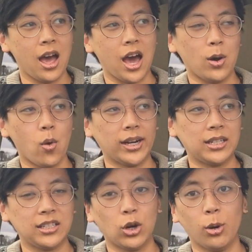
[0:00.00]
I wanted
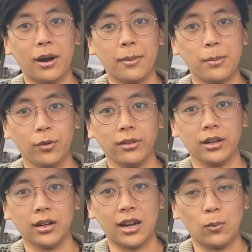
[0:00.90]
to know about my
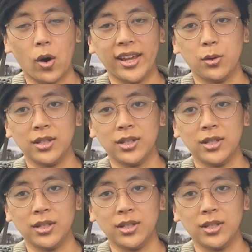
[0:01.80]
brother and why he